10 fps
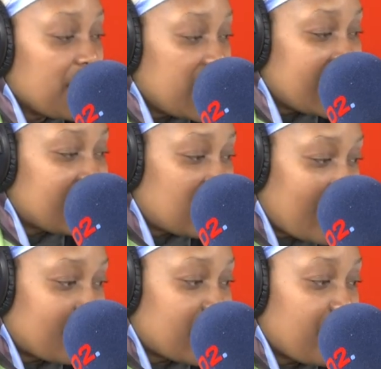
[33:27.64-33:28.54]
on the next
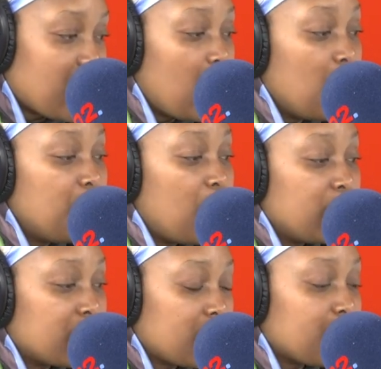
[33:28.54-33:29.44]
chapter of your home
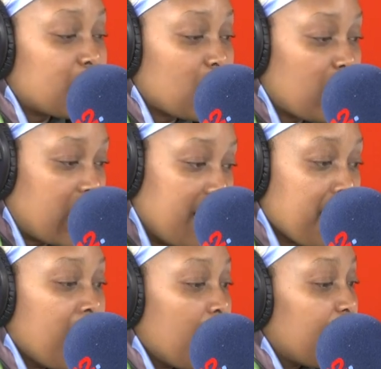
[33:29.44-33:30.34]
ownership story.
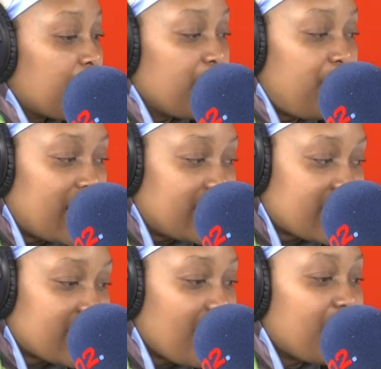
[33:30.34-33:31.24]
Whether you find
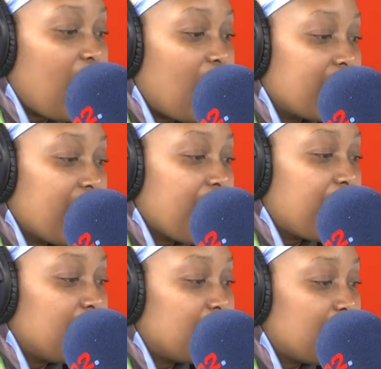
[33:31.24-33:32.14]
yourself on
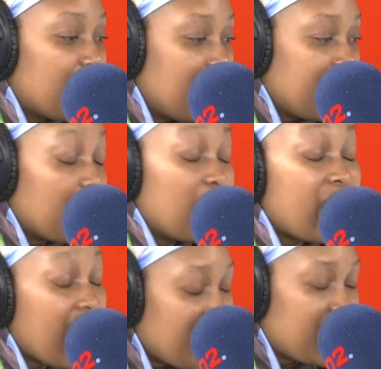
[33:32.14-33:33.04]
the journey,
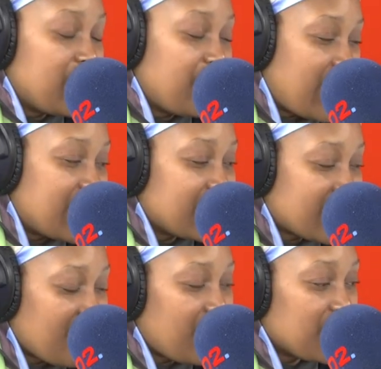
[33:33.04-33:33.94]
wherever you find
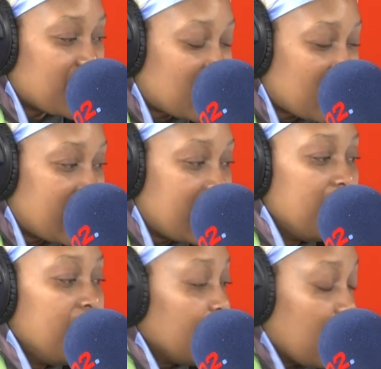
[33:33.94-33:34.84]
yourself on this
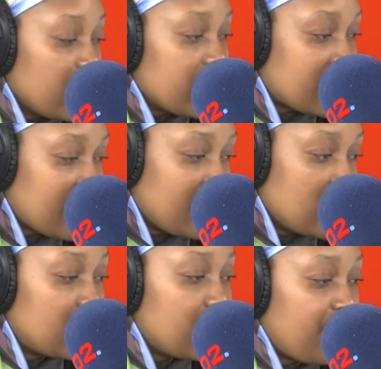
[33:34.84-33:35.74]
journey, go to the
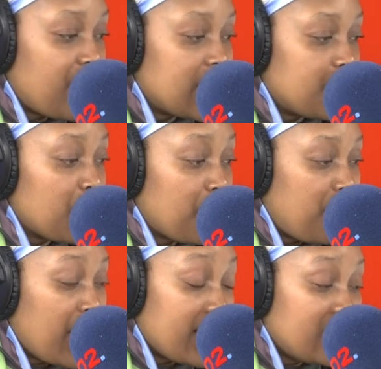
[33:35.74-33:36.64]
702 Facebook
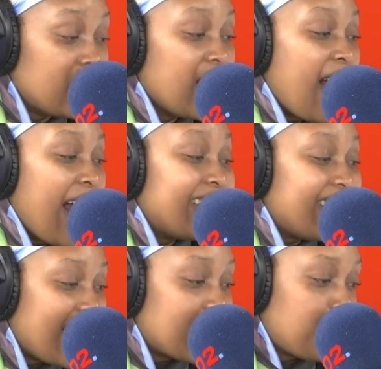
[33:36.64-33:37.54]
page
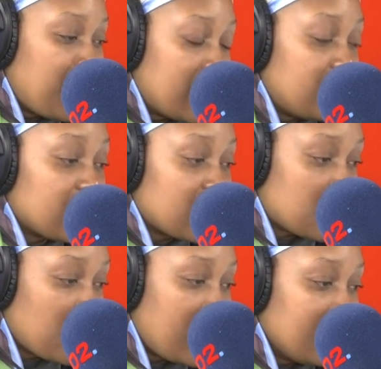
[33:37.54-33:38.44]
and X pages
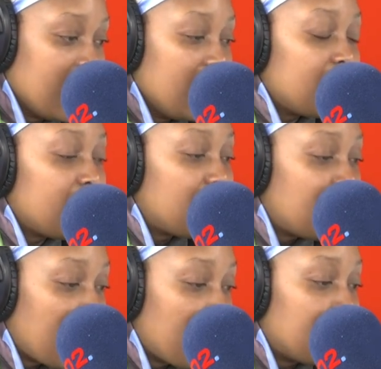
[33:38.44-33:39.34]
as well to
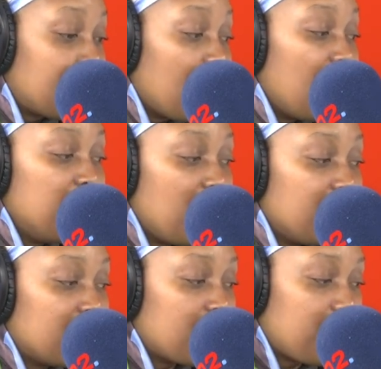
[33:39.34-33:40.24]
share what your home
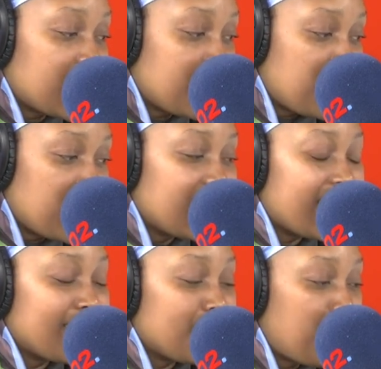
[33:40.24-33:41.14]
ownership
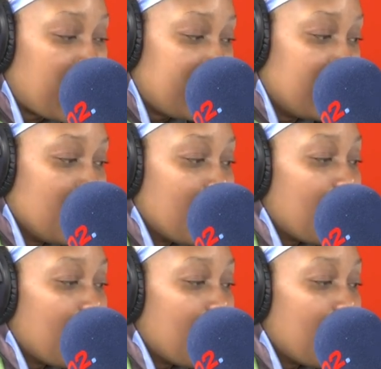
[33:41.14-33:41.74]
experience has been